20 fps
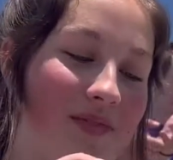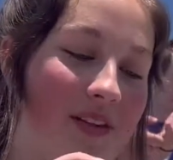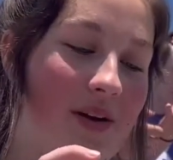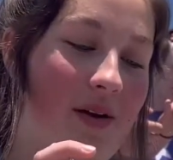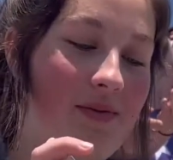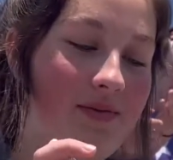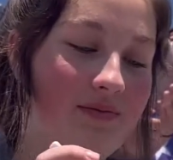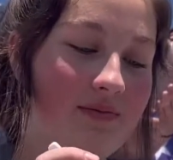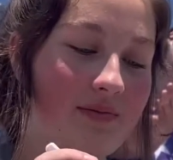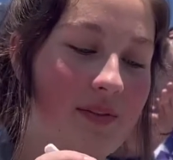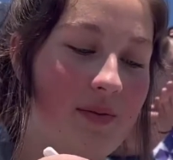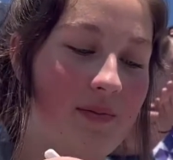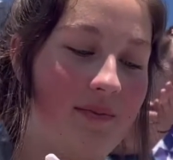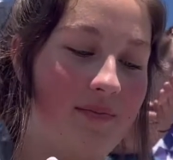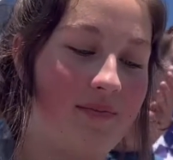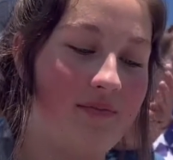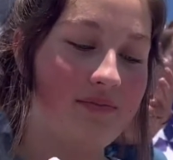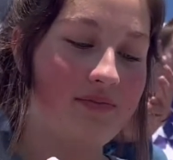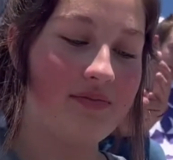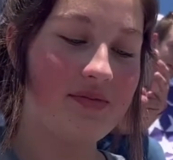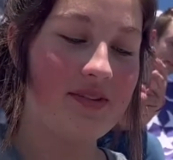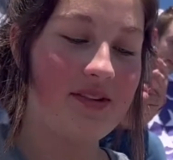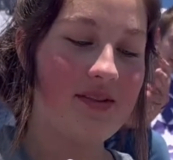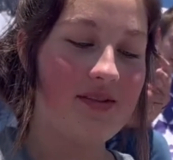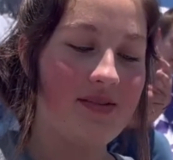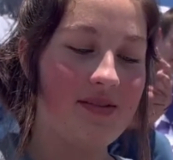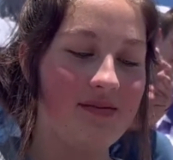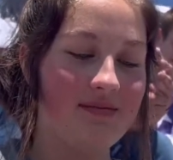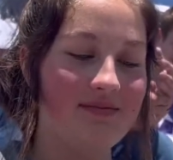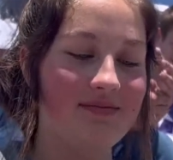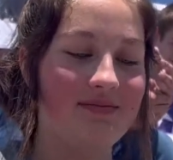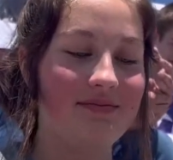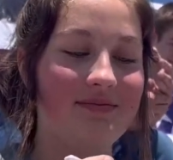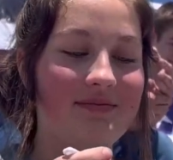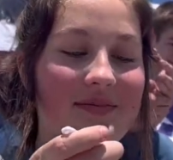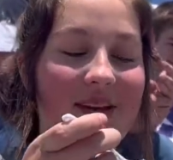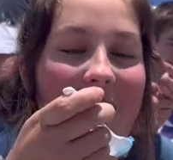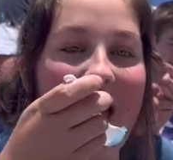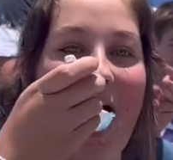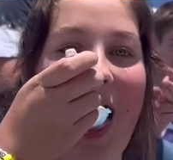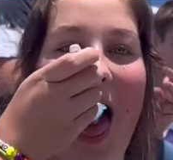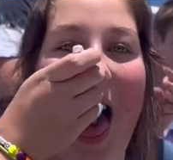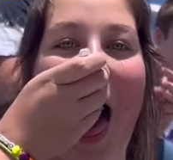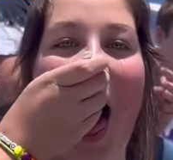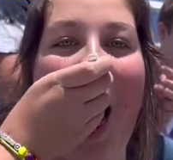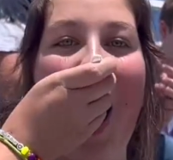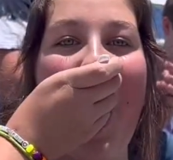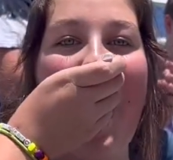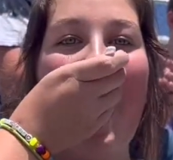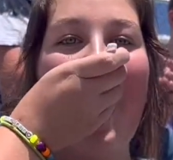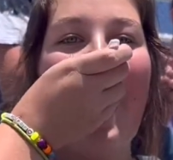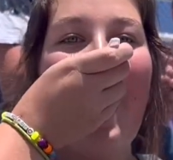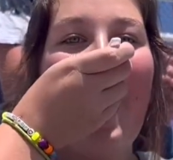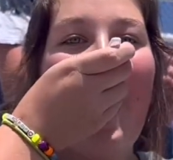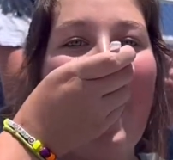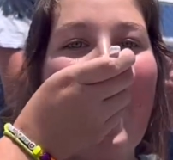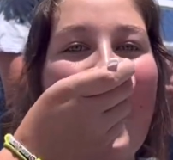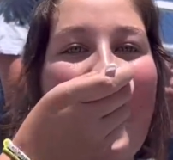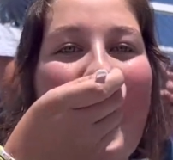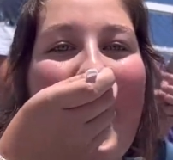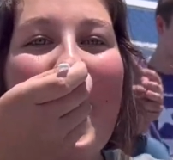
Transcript: Gracie's eating it though. And yeah,